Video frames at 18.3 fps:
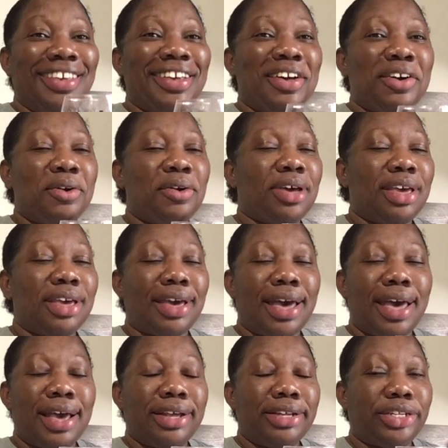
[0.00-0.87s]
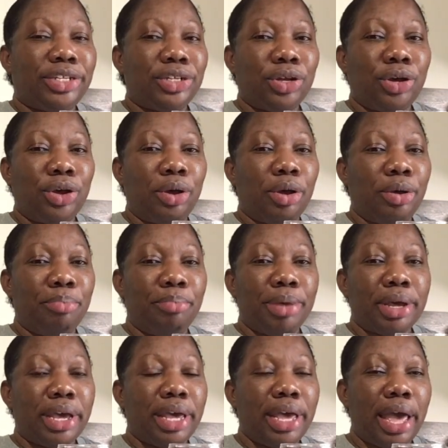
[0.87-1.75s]
Okay, guys, so
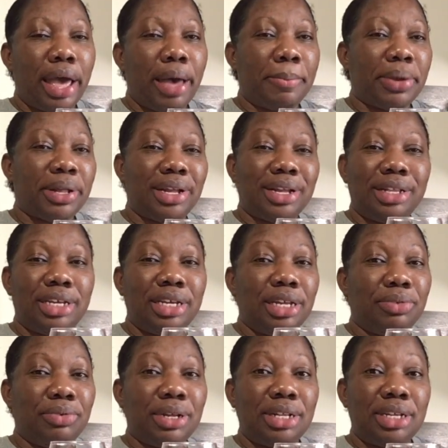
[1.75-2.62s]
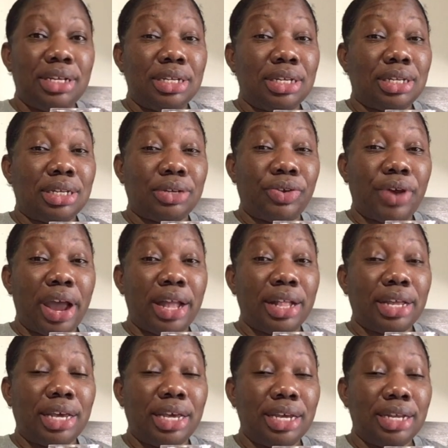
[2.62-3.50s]
I can't bother deal with these
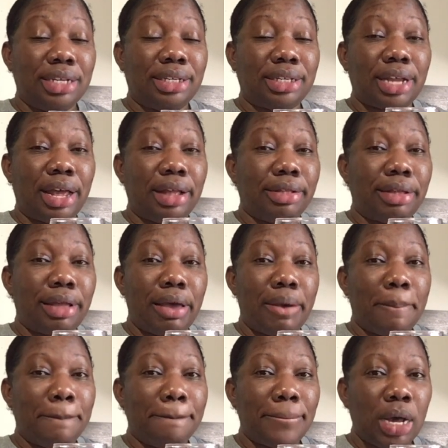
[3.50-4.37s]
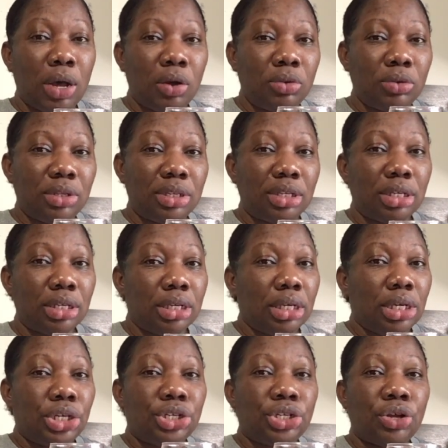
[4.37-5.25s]
grandkids and their mouth.
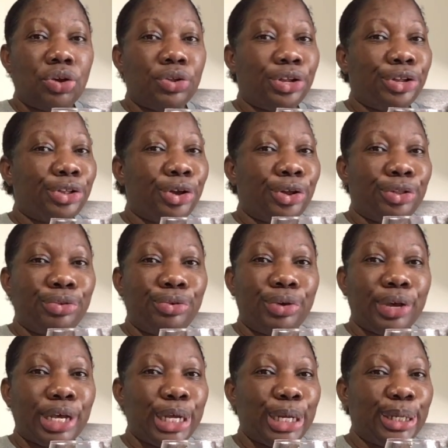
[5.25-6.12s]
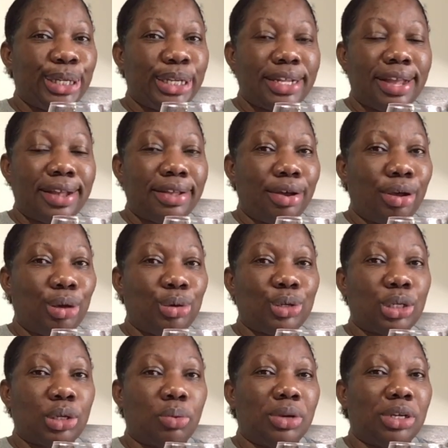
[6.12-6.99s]
So I don't know kids in the
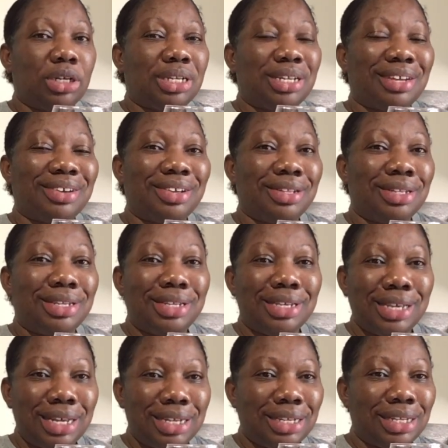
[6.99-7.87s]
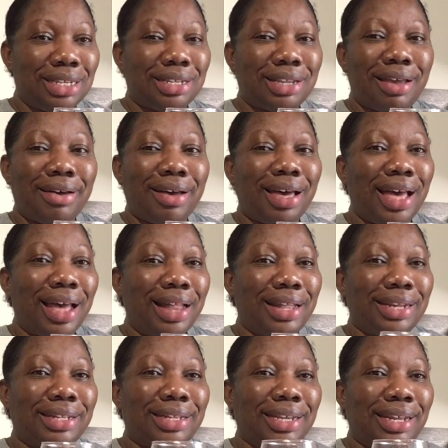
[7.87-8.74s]
house, so we're just going to taste it and
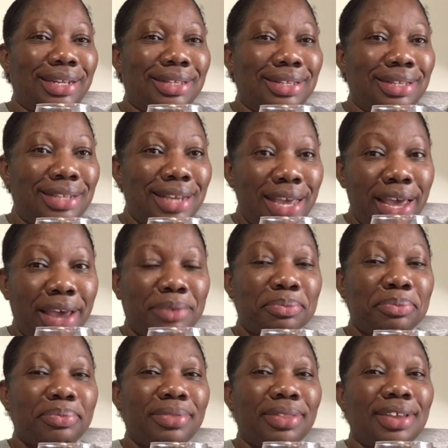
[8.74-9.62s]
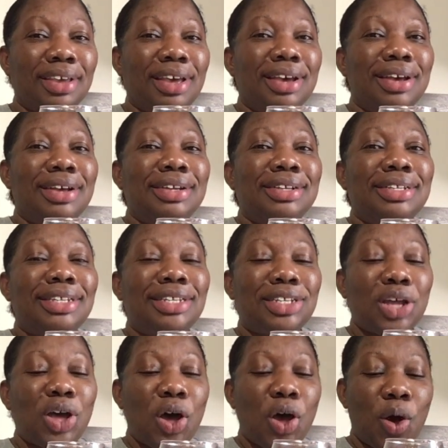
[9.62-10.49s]
call it a dip.
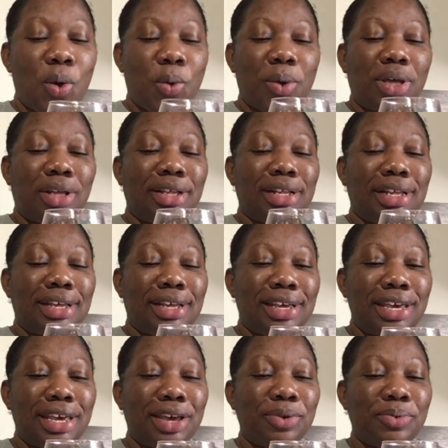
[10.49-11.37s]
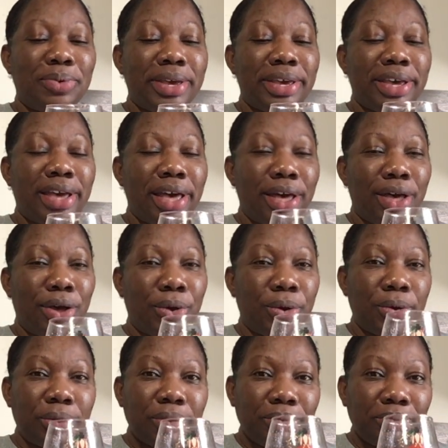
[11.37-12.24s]
So, here we
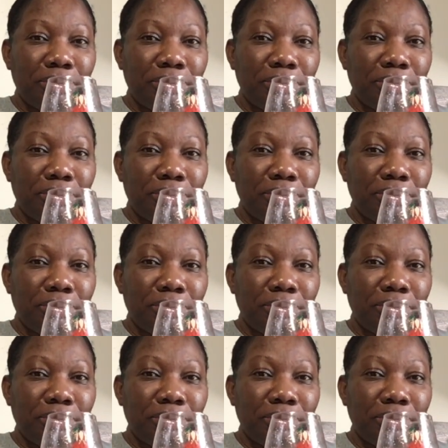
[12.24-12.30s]
go.